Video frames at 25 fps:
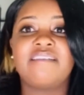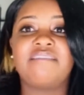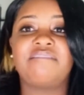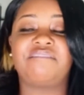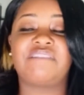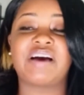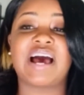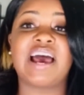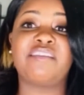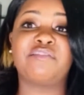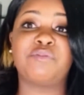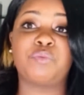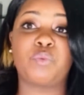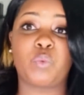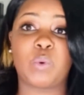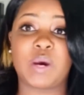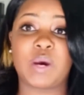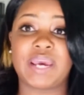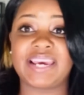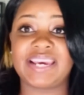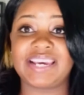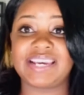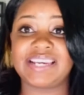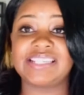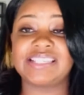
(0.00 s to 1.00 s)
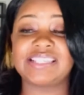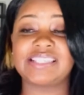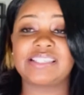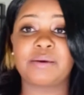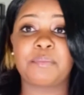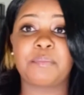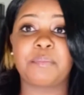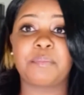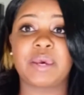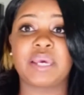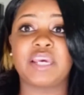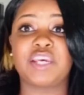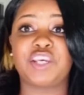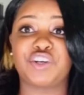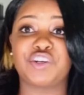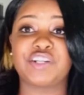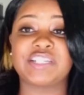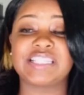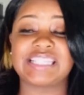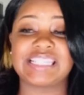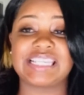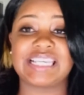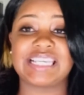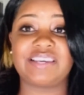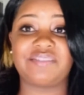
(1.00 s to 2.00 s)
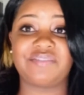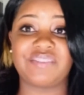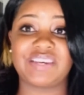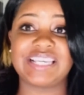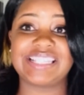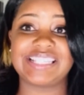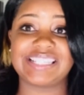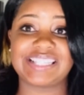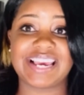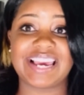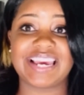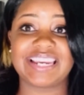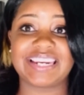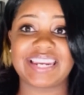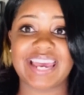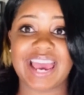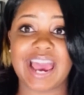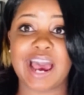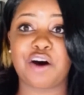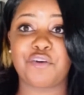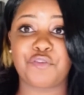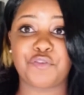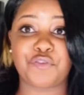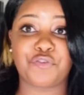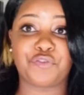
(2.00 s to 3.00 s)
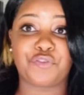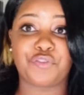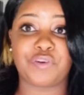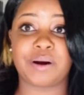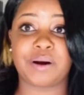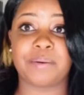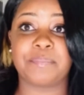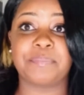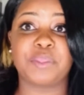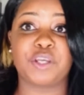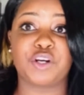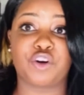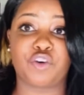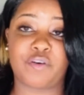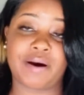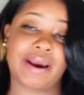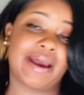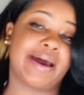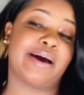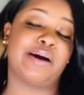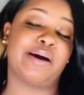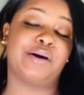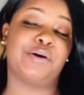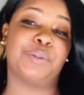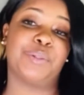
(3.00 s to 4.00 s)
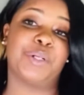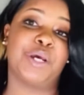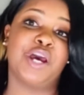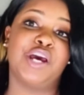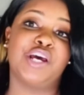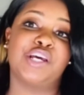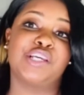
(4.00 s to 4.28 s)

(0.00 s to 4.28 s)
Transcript: 5 ways to make your CV stand out from the crowd.